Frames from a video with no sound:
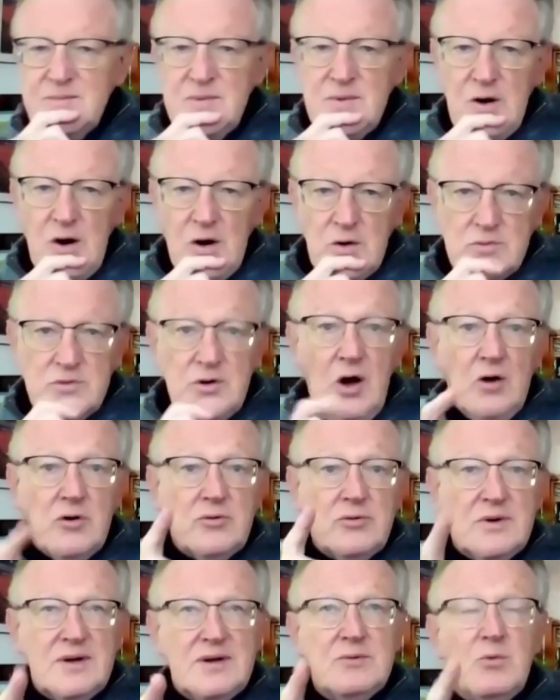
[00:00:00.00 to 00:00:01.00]
or
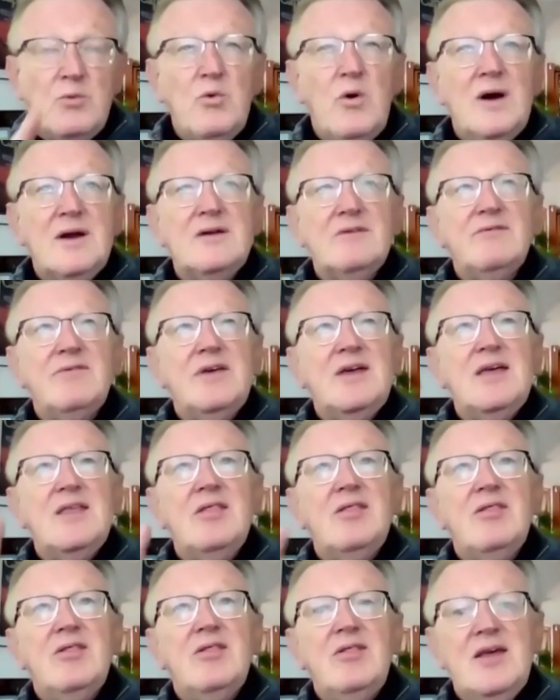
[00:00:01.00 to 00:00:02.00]
no, one of
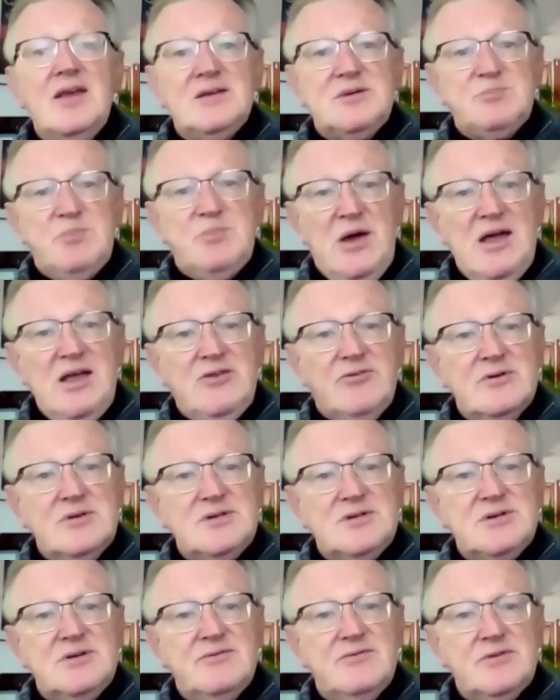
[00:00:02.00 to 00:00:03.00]
his
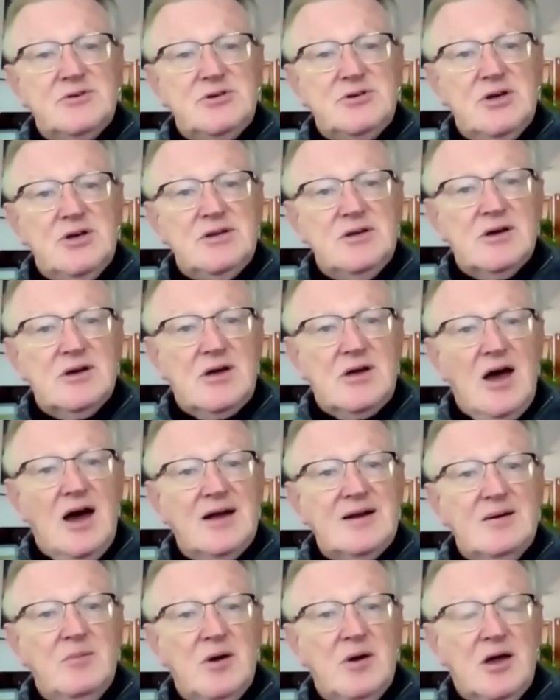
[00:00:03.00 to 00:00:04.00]
patrons in Virginia
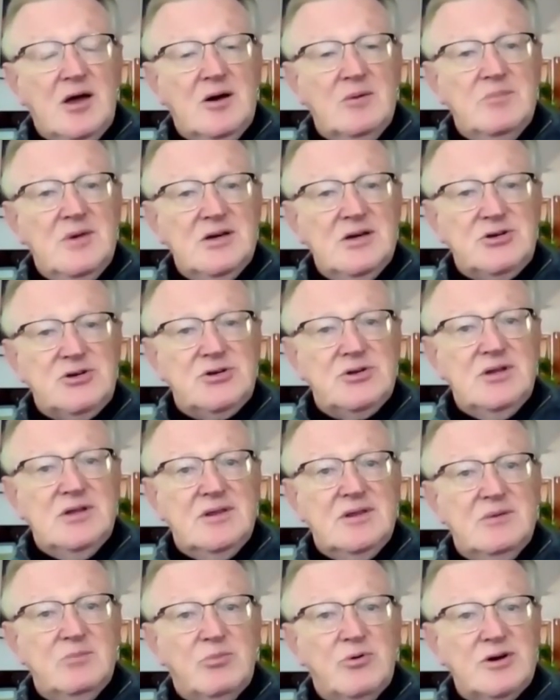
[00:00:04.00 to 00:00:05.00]
got him a commission
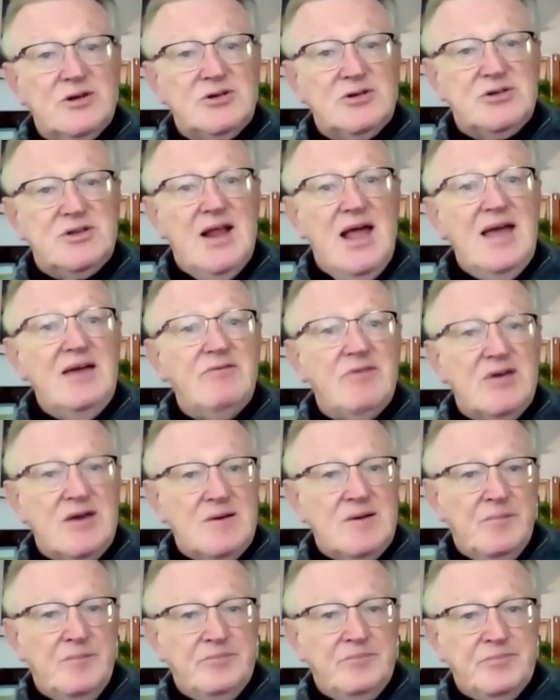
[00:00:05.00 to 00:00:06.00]
in the British Navy.
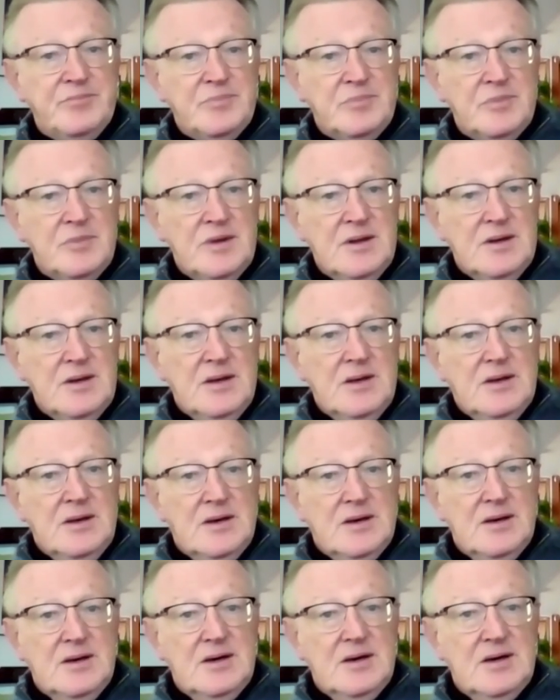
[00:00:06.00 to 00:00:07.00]

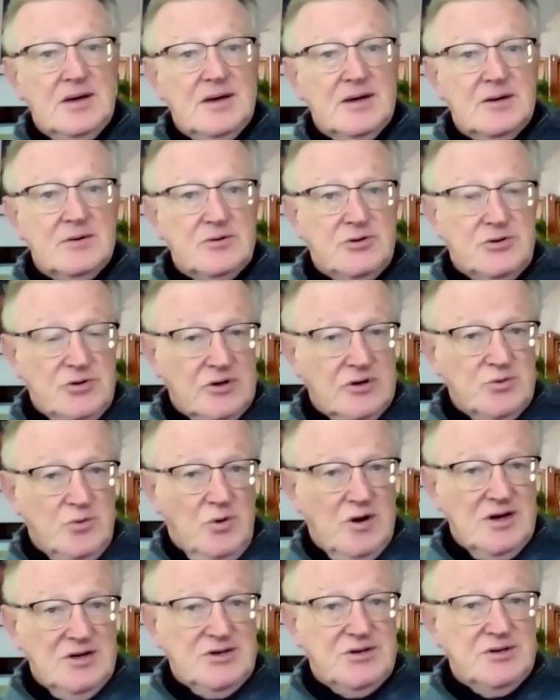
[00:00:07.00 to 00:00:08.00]
Uh, George
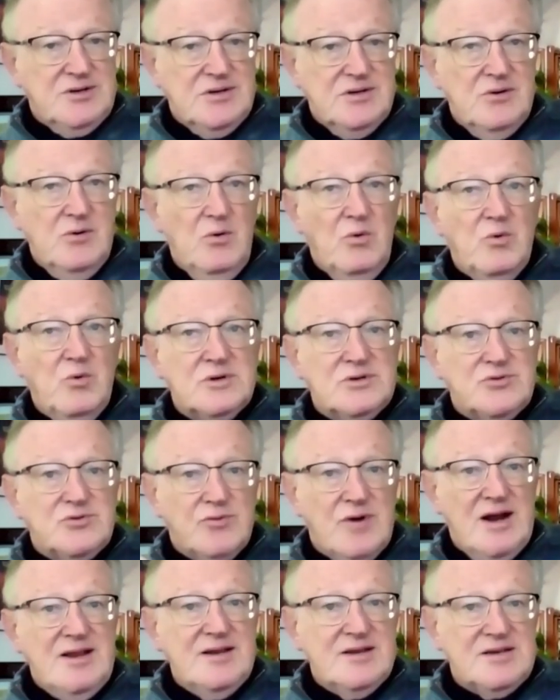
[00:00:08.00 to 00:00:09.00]
Washington was
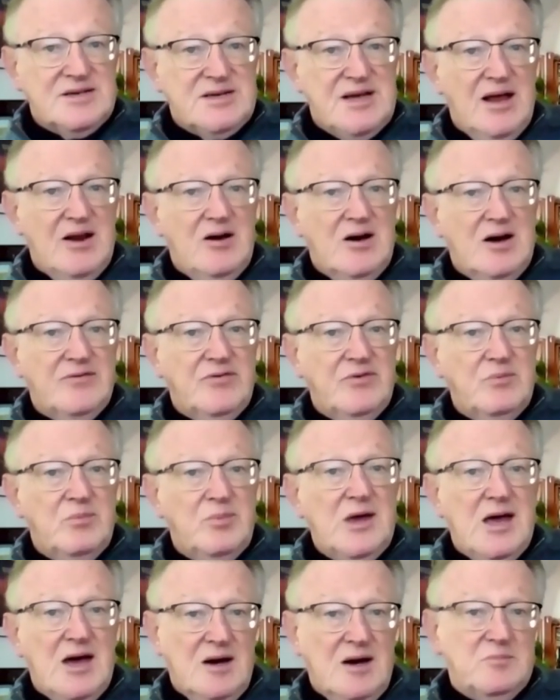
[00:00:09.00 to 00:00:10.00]
ready to set off and
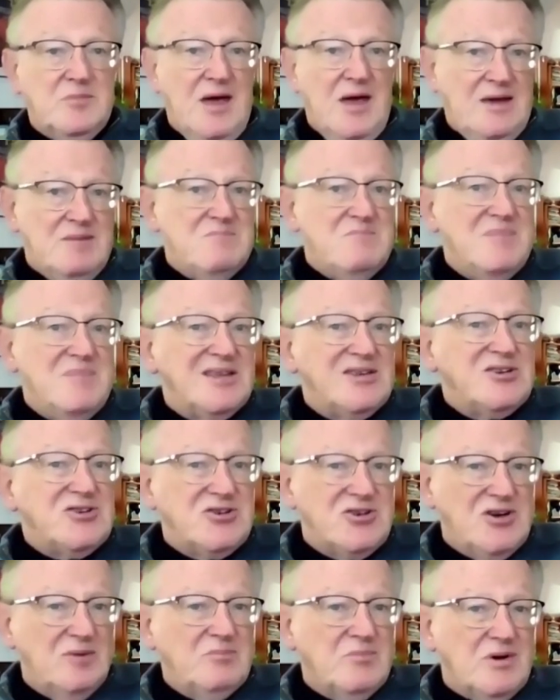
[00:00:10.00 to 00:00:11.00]
become a
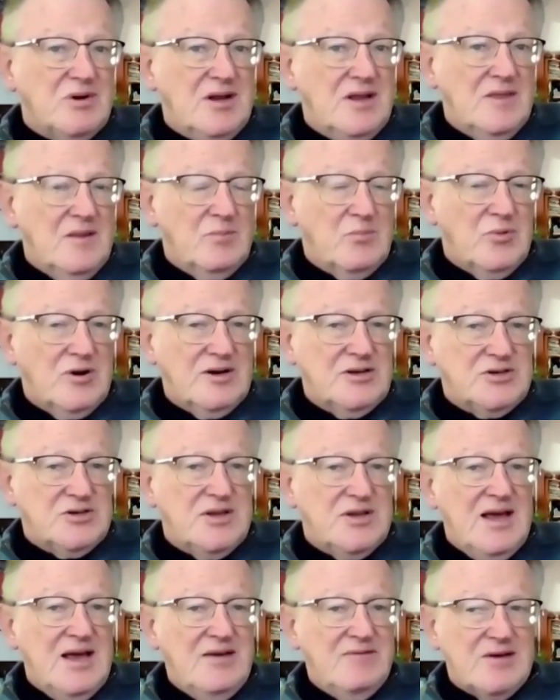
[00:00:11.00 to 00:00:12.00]
midshipman in the British
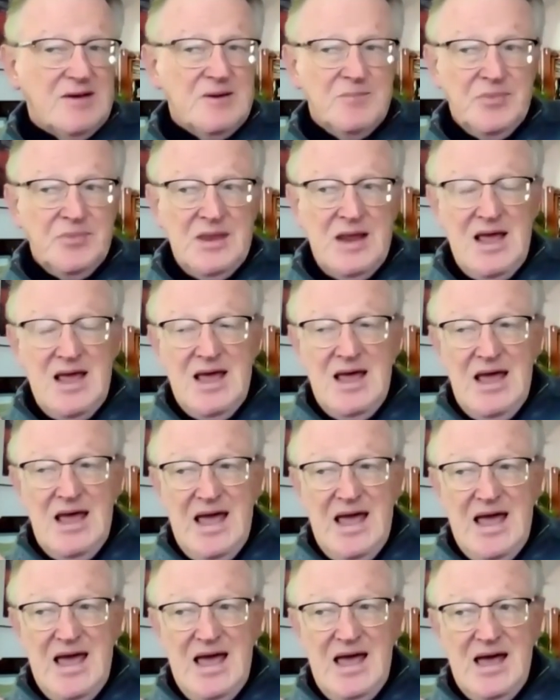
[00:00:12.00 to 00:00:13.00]
Navy.
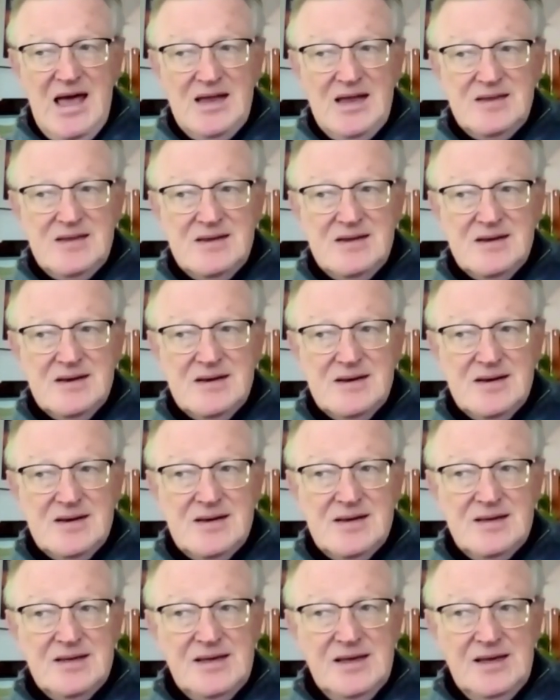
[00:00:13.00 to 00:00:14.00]
And uh,